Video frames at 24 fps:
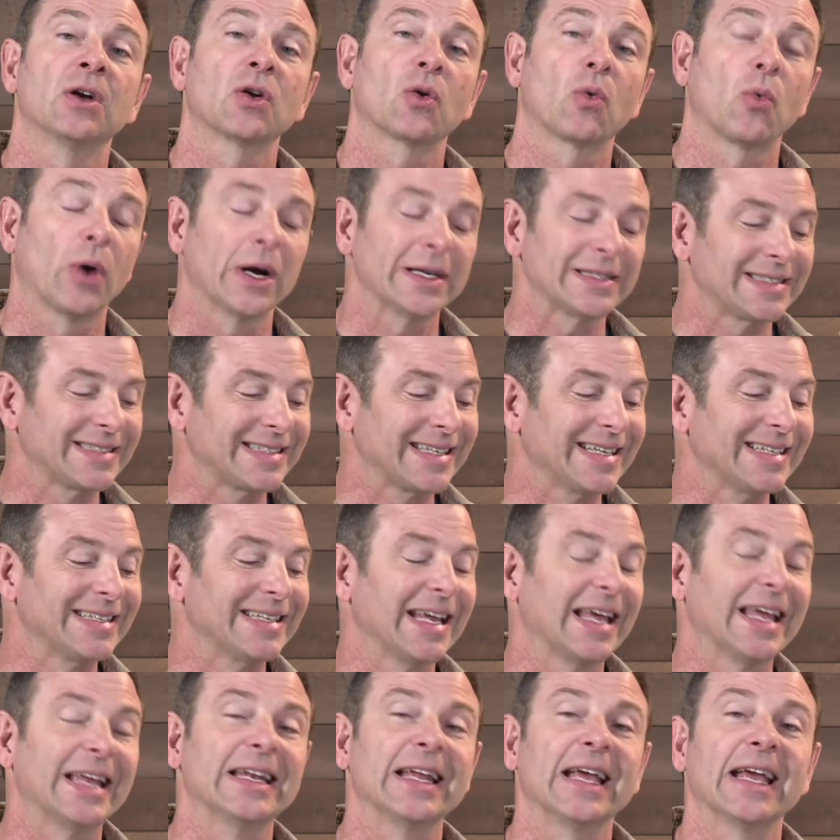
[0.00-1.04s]

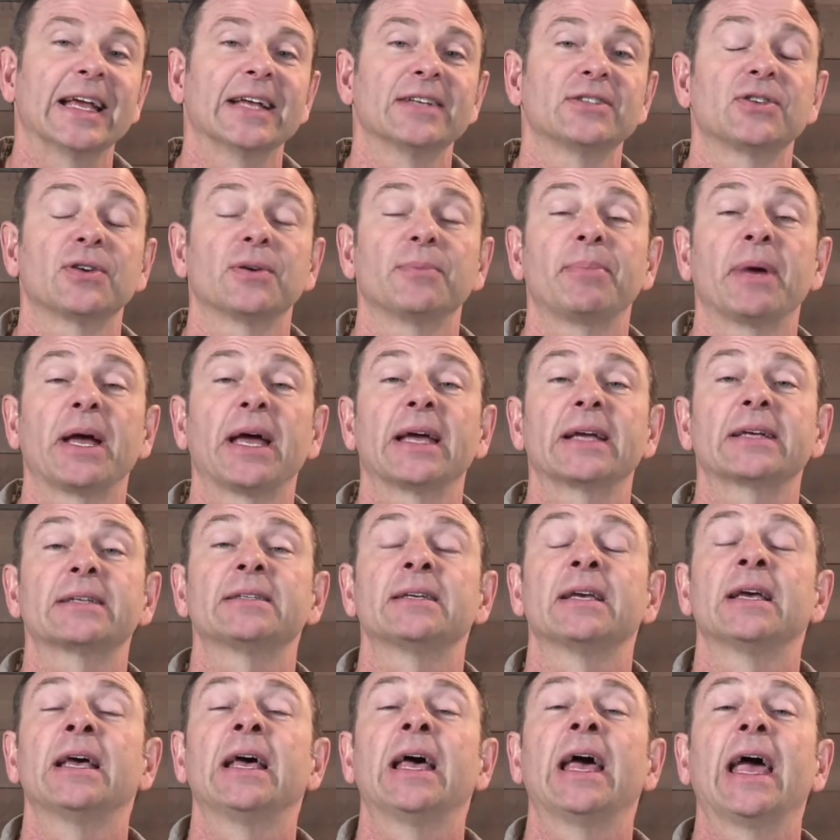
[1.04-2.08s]
question and answer
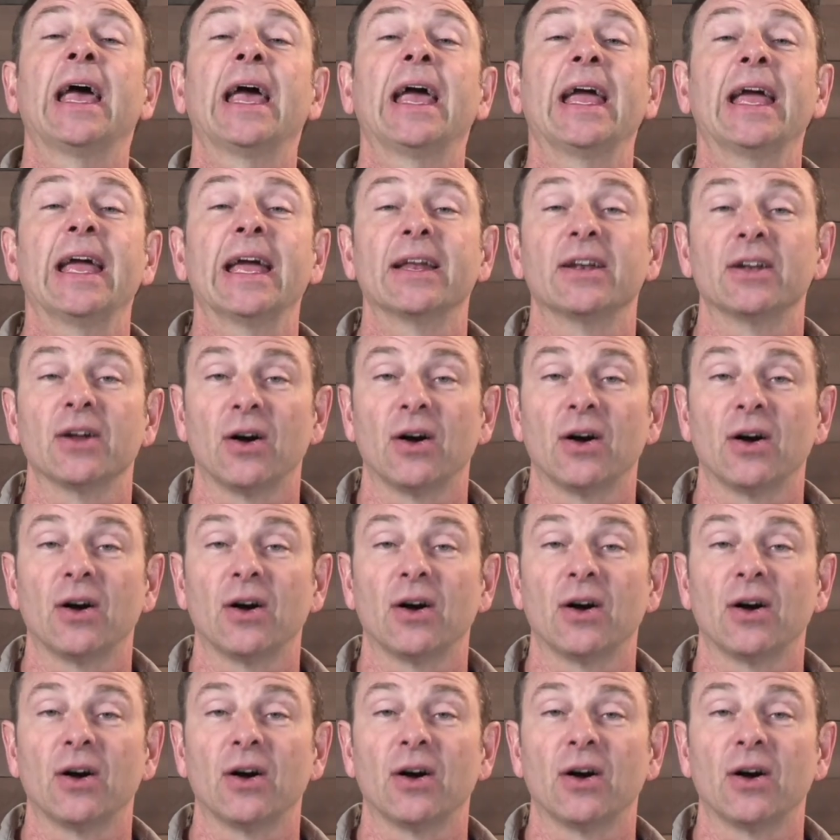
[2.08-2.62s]
banks, and